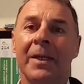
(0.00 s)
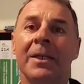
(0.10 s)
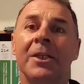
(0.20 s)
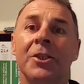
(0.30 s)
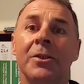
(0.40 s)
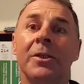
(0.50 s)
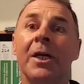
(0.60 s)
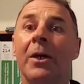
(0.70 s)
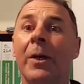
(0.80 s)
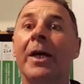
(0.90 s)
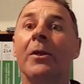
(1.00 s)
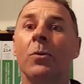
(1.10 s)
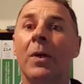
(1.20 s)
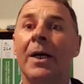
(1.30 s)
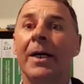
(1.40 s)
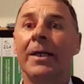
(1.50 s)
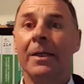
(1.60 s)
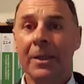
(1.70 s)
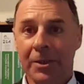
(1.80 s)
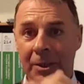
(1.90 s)
Get your ego out of the way,
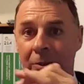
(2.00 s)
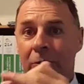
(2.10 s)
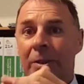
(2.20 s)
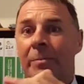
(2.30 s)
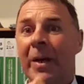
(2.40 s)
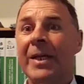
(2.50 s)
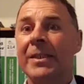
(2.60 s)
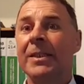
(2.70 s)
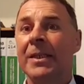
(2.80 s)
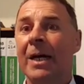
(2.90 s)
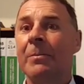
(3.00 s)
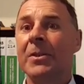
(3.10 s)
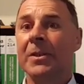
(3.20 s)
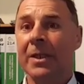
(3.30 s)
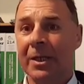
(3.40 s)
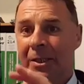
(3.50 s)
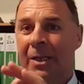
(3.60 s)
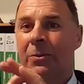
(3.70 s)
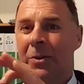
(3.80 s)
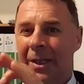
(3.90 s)
just look at the basic numbers and go, you
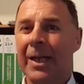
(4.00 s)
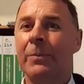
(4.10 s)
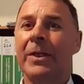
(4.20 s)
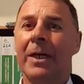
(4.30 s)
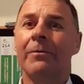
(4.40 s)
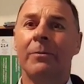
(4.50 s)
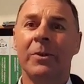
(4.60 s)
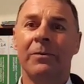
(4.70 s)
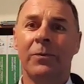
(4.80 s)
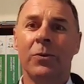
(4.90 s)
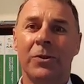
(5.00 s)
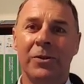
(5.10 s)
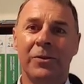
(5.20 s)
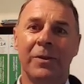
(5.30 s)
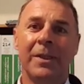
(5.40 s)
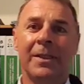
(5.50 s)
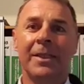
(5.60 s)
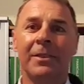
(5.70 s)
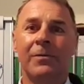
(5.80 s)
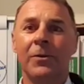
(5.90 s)
know what, can we comfortably afford to do this?
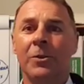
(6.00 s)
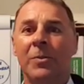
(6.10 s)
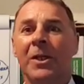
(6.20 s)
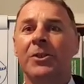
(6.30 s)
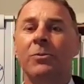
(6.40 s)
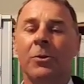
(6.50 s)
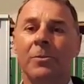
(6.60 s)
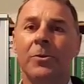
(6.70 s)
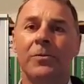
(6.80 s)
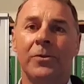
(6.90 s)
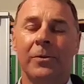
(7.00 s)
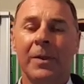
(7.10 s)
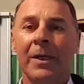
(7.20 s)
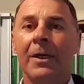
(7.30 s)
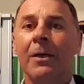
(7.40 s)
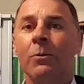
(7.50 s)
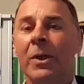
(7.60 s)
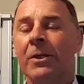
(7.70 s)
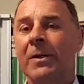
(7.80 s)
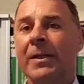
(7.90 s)
That's the first place you want to move to.
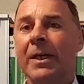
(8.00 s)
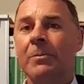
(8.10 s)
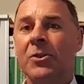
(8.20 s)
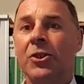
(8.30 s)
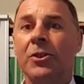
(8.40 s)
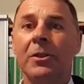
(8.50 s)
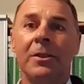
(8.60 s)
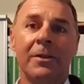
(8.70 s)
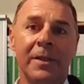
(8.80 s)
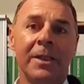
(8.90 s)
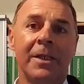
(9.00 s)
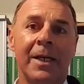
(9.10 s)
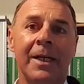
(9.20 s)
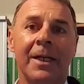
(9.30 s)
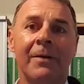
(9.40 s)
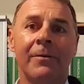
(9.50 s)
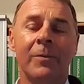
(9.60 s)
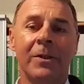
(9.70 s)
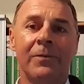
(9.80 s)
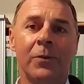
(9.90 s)
When you're at that position and you think you can
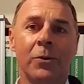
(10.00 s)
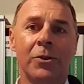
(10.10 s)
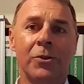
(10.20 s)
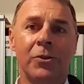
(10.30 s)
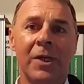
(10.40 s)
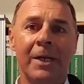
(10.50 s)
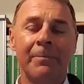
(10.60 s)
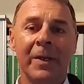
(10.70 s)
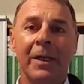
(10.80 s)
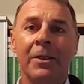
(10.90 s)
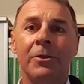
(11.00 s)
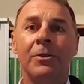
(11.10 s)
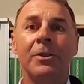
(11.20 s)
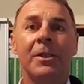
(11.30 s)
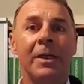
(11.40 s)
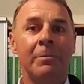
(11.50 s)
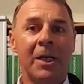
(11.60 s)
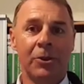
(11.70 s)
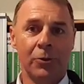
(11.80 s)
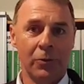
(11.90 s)
comfortably afford to do that, you need to then
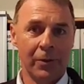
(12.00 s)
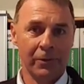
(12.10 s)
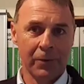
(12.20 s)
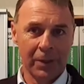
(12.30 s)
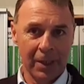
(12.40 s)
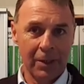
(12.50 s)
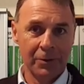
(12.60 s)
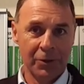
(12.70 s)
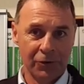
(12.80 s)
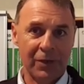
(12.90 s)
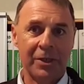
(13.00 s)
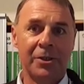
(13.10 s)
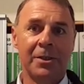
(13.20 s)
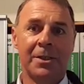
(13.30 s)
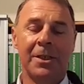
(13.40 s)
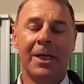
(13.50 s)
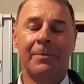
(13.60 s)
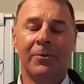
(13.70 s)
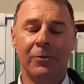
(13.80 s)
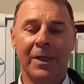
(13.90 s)
make sure that the right loans and structures are set
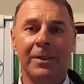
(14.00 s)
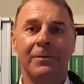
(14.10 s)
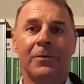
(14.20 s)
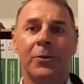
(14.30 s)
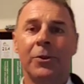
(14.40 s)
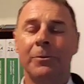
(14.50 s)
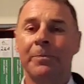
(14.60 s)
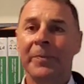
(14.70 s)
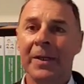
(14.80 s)
up correctly for you.